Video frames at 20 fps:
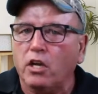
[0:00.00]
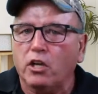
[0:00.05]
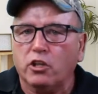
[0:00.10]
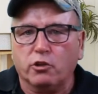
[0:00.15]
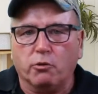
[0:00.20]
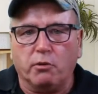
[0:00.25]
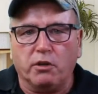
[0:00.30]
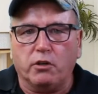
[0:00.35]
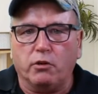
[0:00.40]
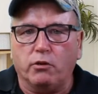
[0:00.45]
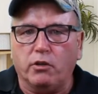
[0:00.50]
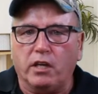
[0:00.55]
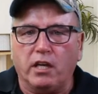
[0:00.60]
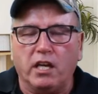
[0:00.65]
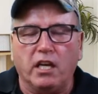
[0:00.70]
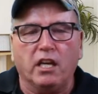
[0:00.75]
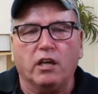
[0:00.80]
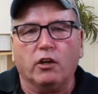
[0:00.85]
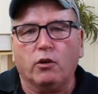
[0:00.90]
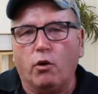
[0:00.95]
So we do the
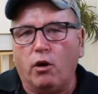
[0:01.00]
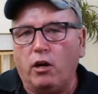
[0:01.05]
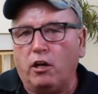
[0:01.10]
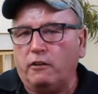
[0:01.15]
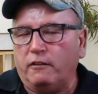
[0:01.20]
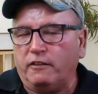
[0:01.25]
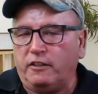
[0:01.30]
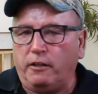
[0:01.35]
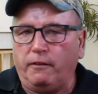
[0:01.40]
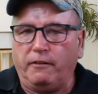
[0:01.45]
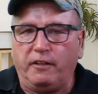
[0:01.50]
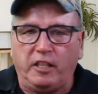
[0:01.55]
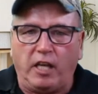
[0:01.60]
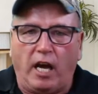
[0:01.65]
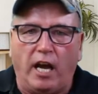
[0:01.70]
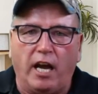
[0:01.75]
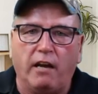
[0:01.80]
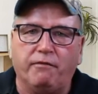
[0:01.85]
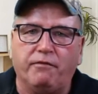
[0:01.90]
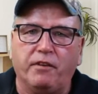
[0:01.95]
heating coil if it's
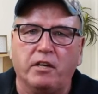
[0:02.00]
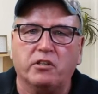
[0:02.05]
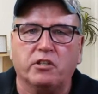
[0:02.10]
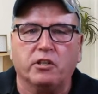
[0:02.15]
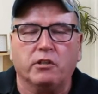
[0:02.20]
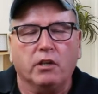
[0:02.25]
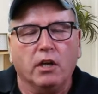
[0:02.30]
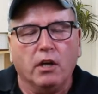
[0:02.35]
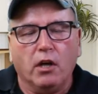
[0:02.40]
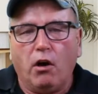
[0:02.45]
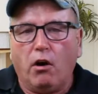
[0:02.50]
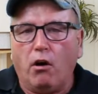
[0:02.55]
high efficient.